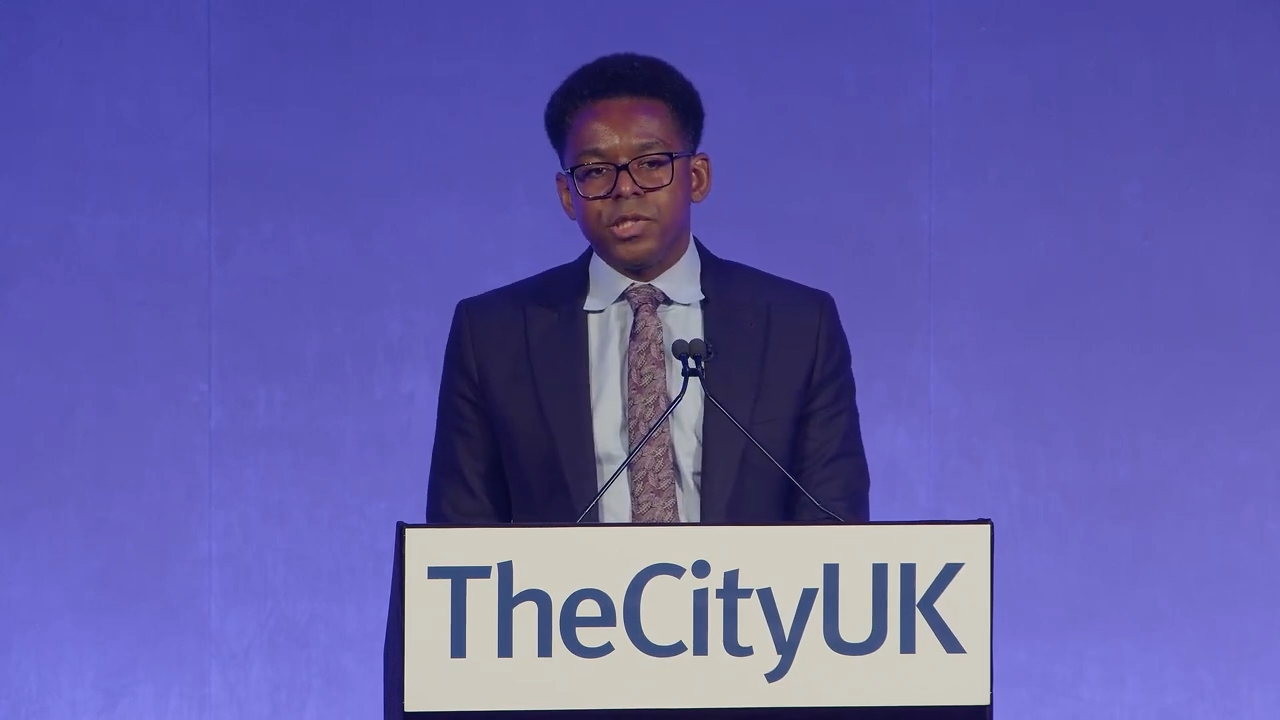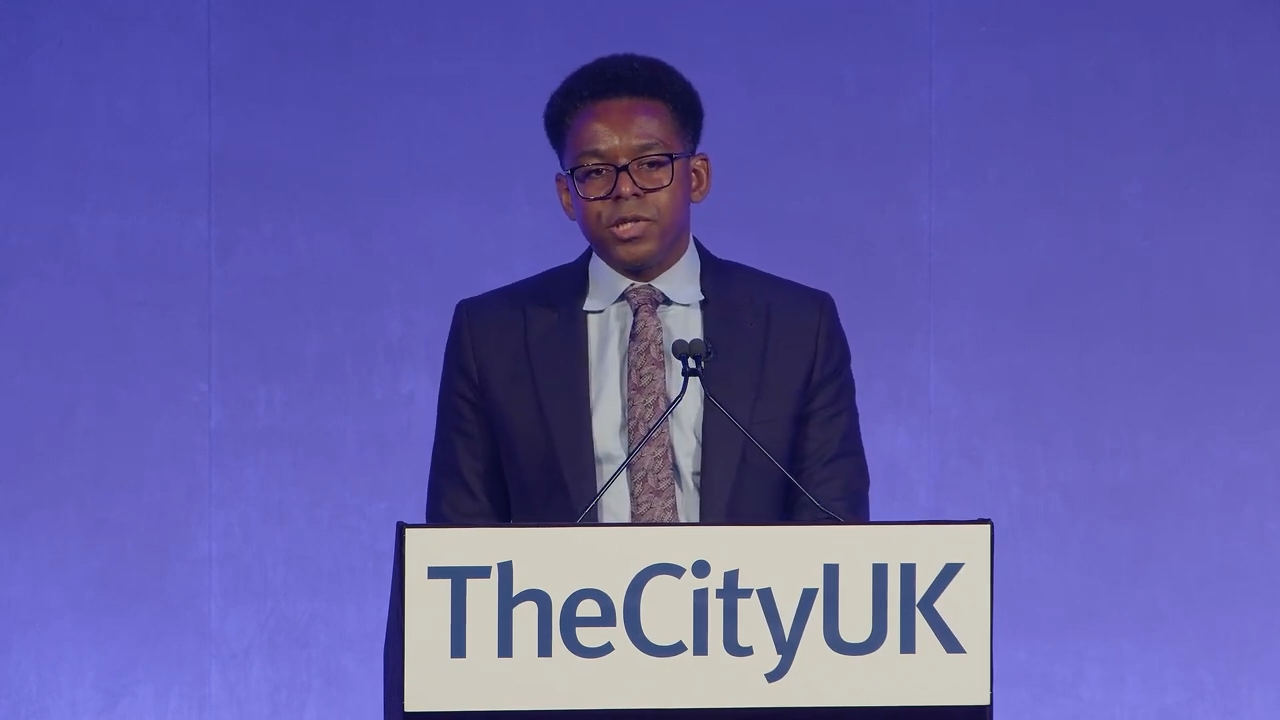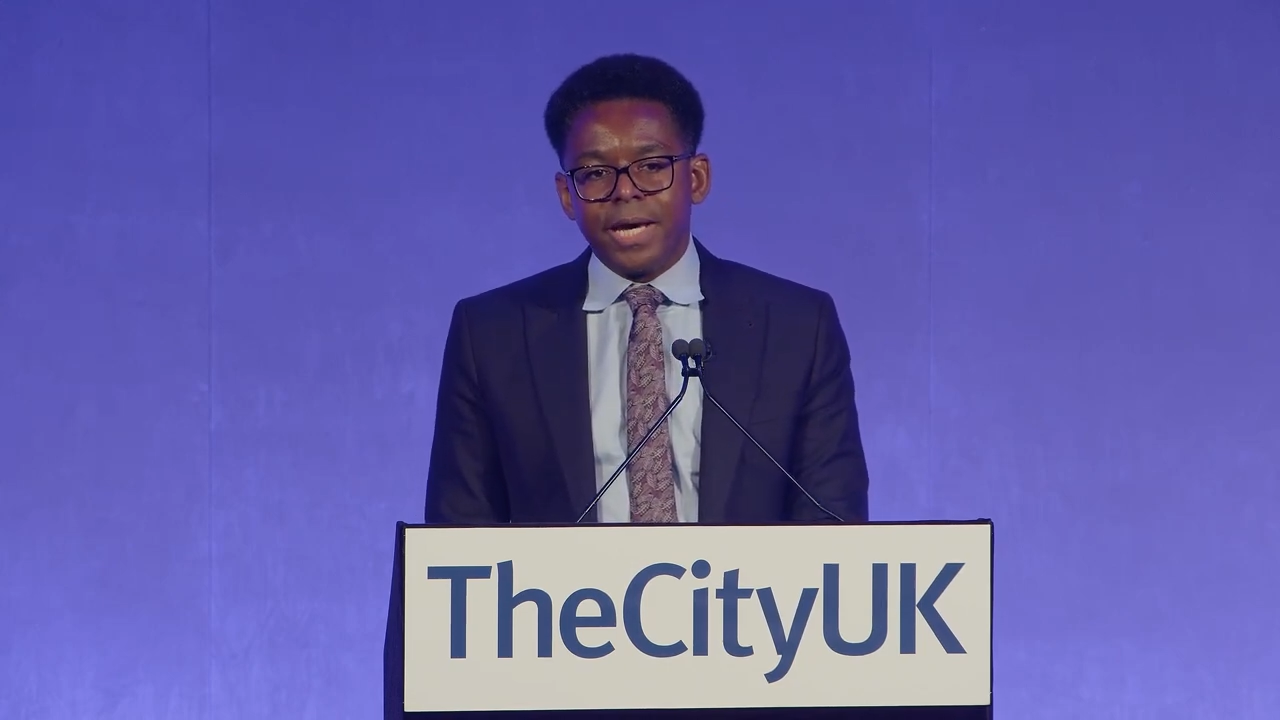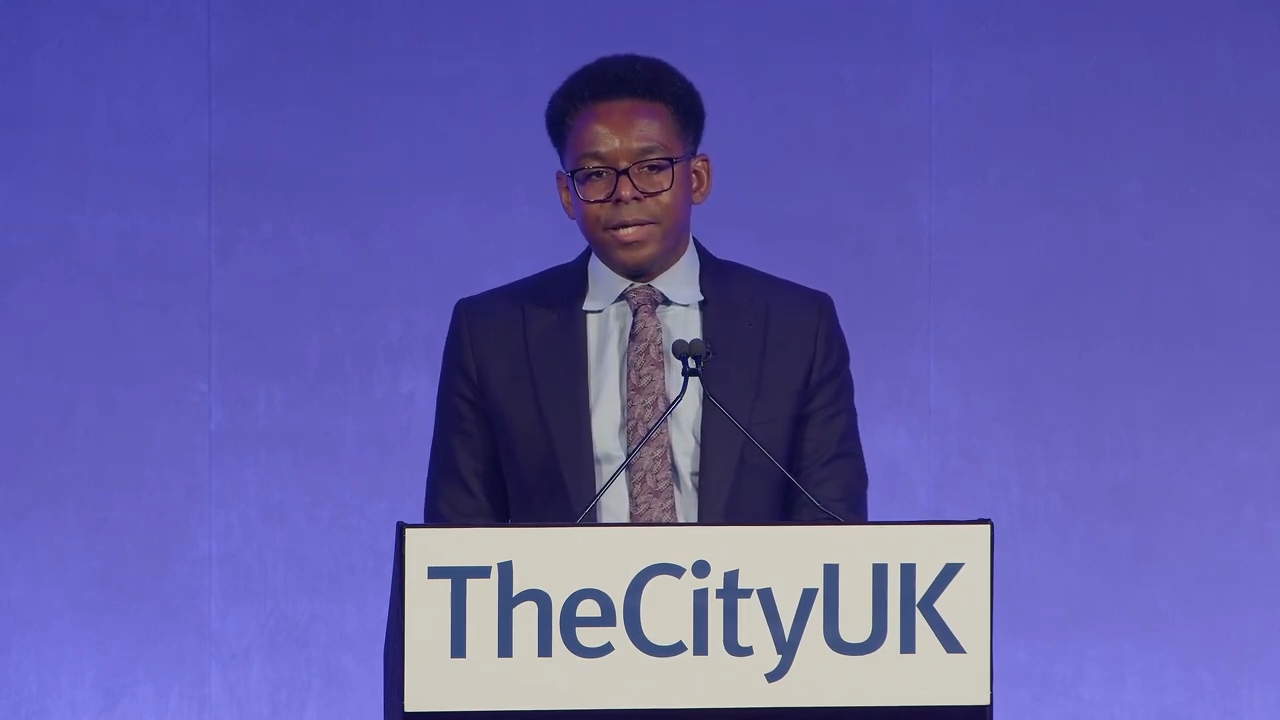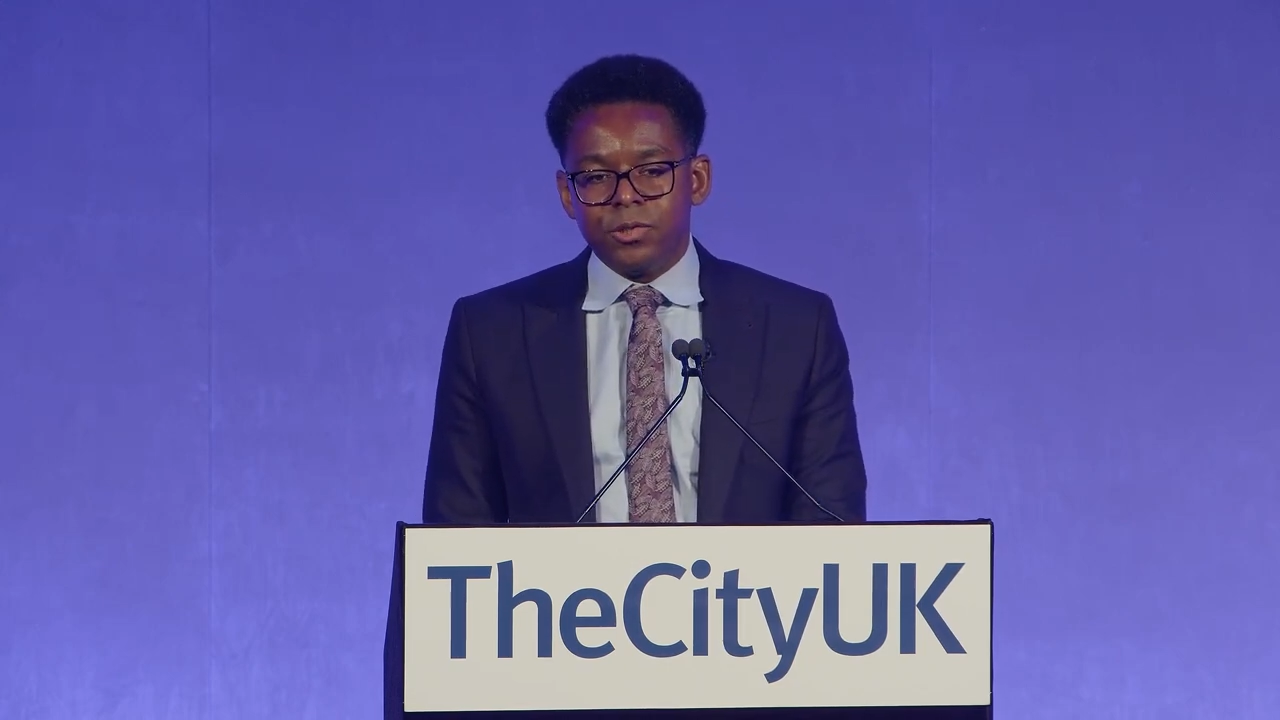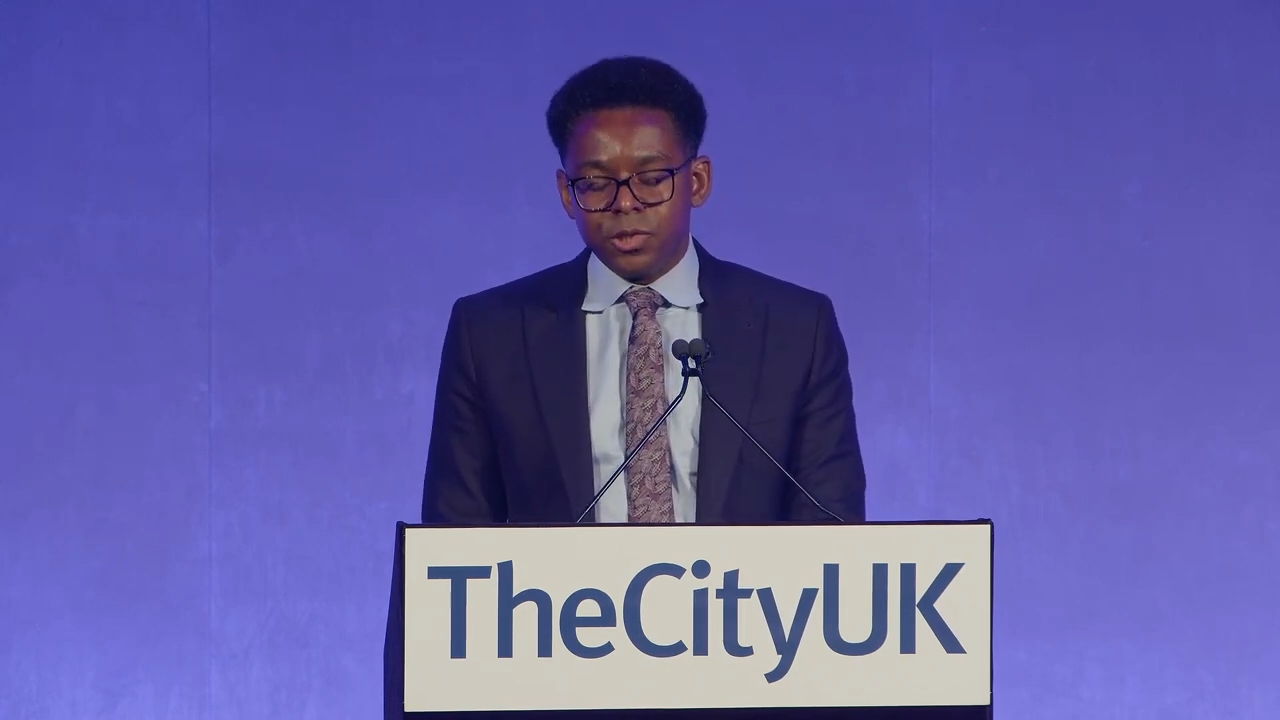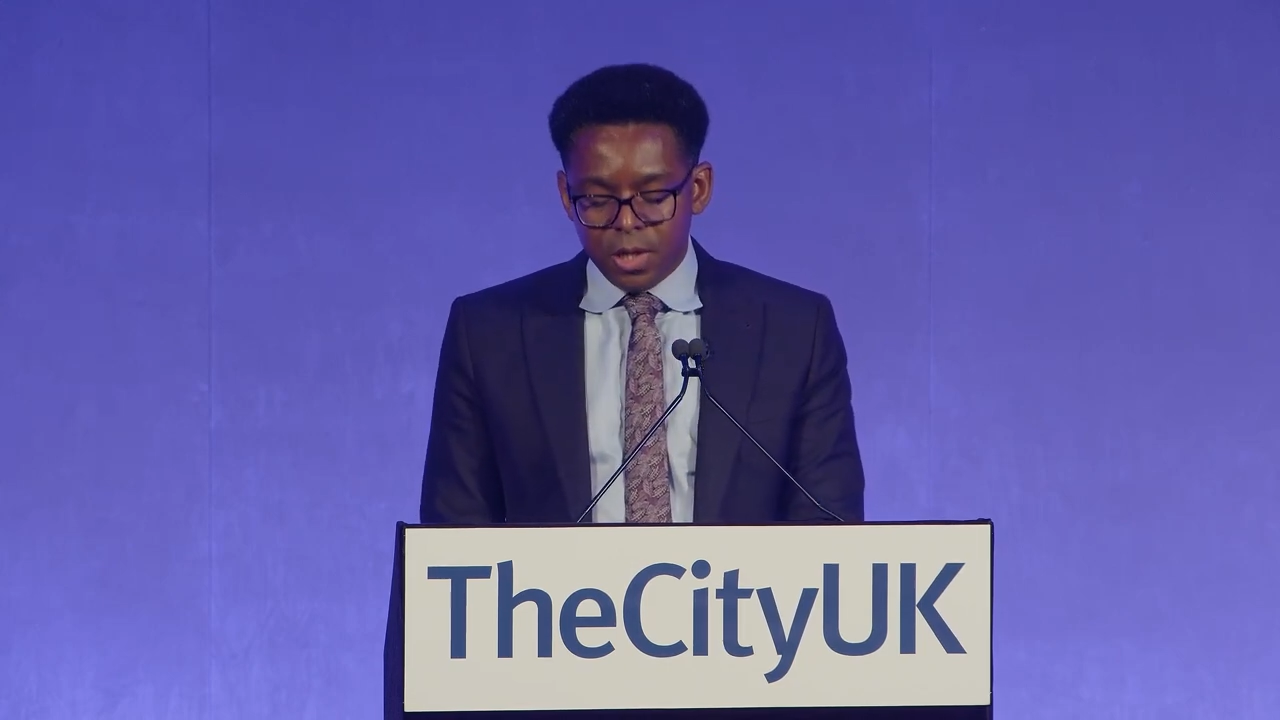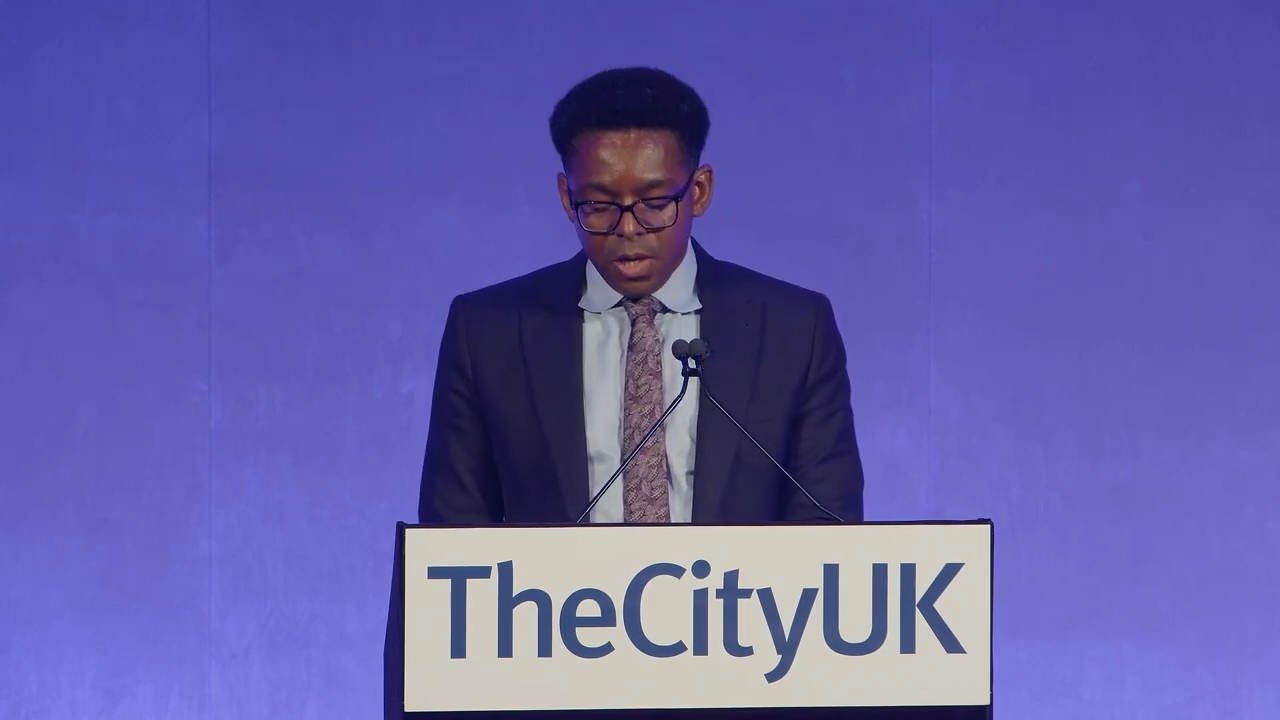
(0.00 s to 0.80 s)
change